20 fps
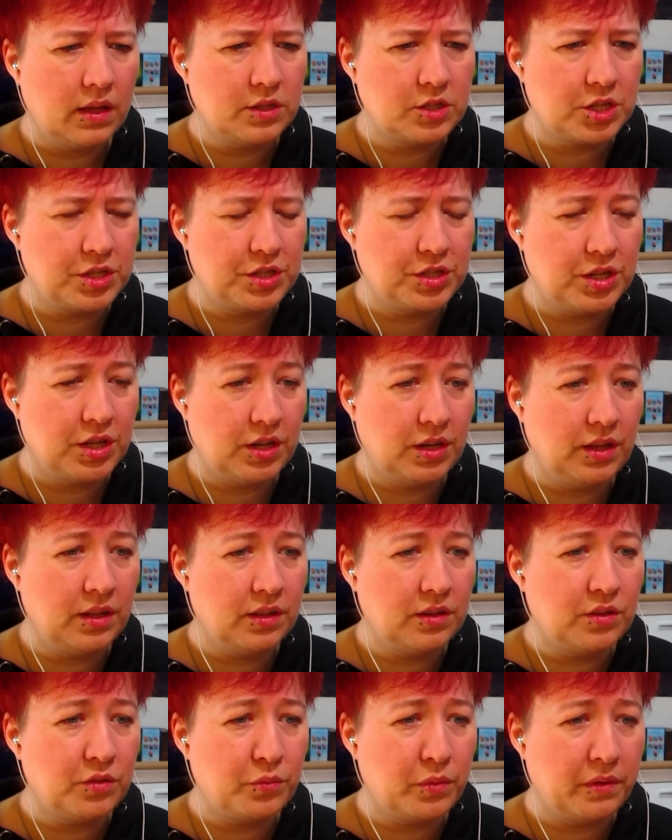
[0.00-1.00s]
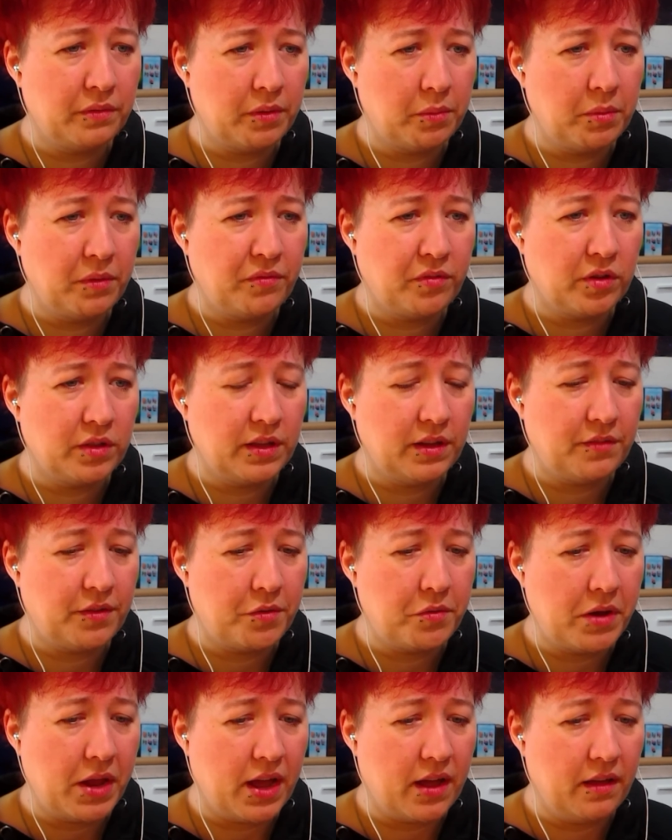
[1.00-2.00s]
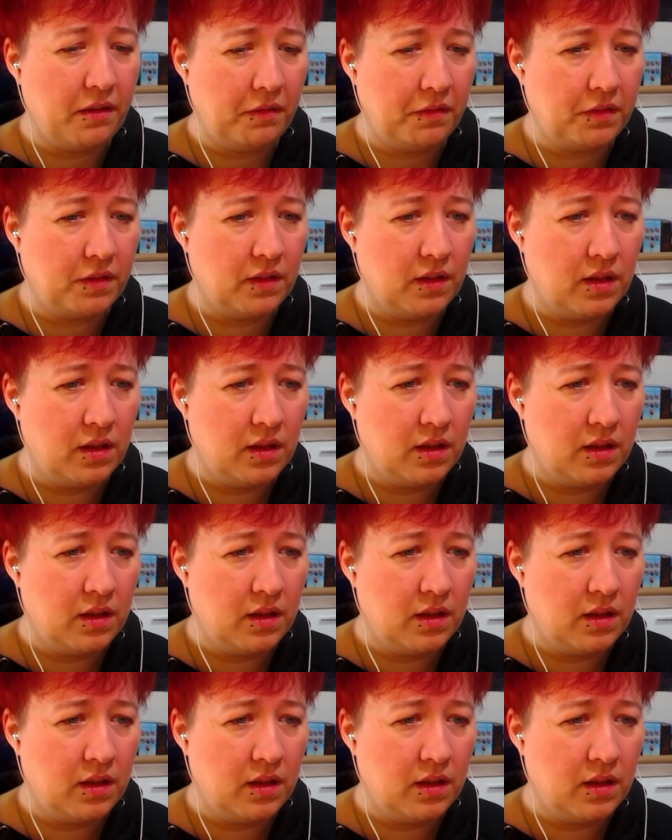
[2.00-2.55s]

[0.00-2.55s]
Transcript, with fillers: Is she turning into River before their very eyes?